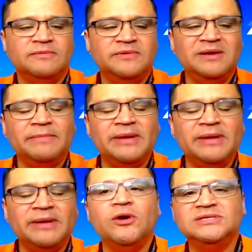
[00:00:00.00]
the
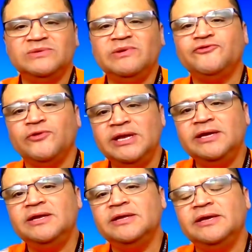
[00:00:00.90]
amount of roads that we've
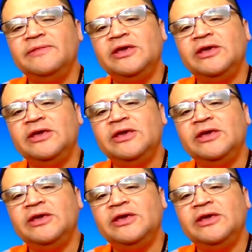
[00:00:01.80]
treated in